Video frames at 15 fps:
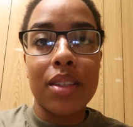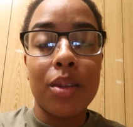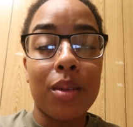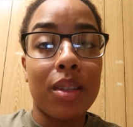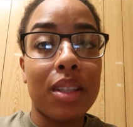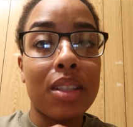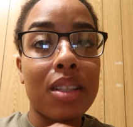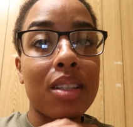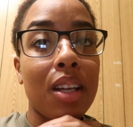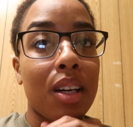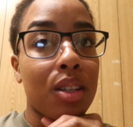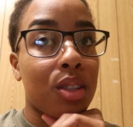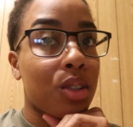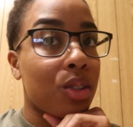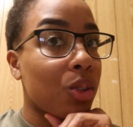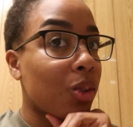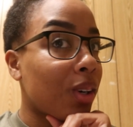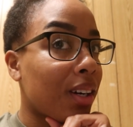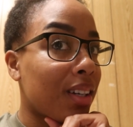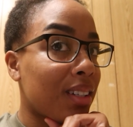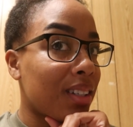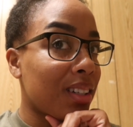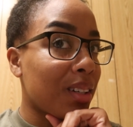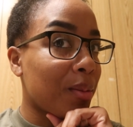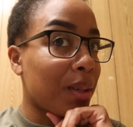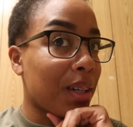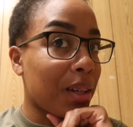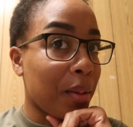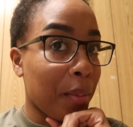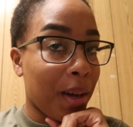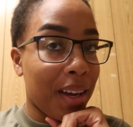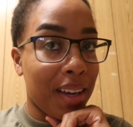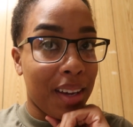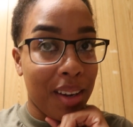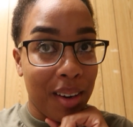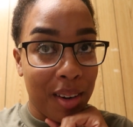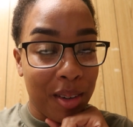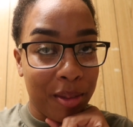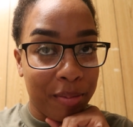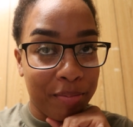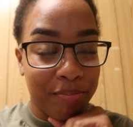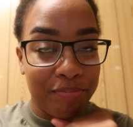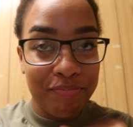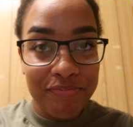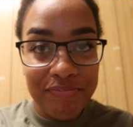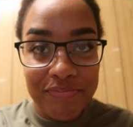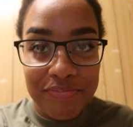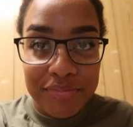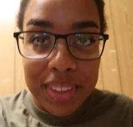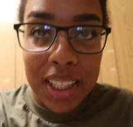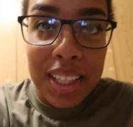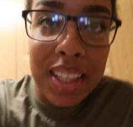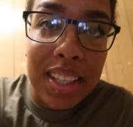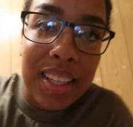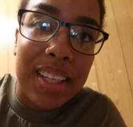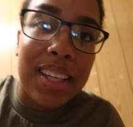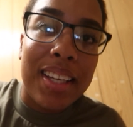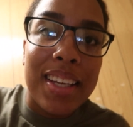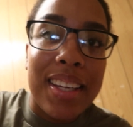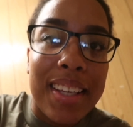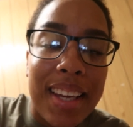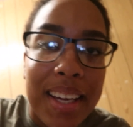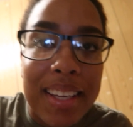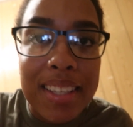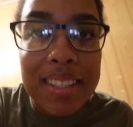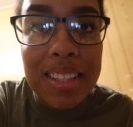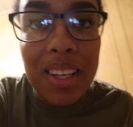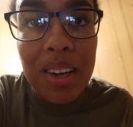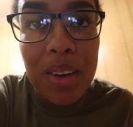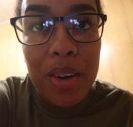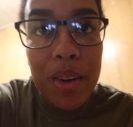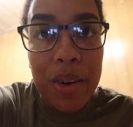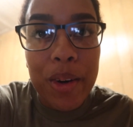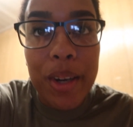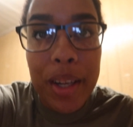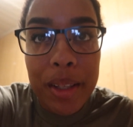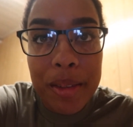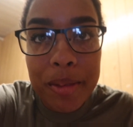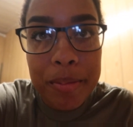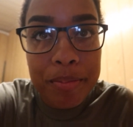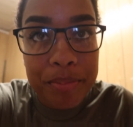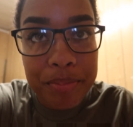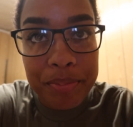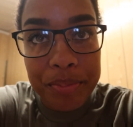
so this is how short I ended up cutting my hair yeah it's all gone